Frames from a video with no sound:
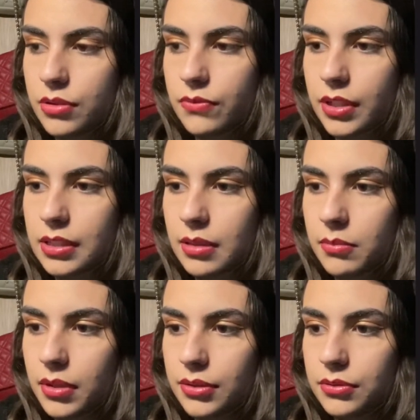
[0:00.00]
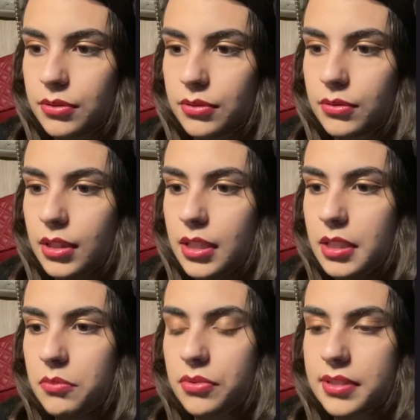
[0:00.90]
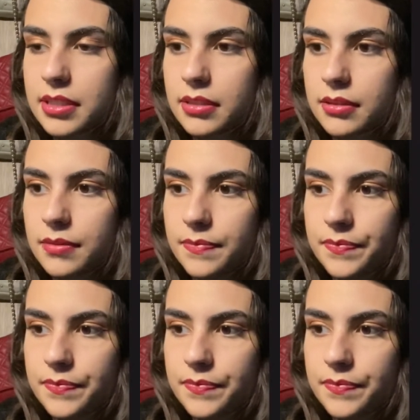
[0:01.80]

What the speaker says: for example, I don't know, Brazil,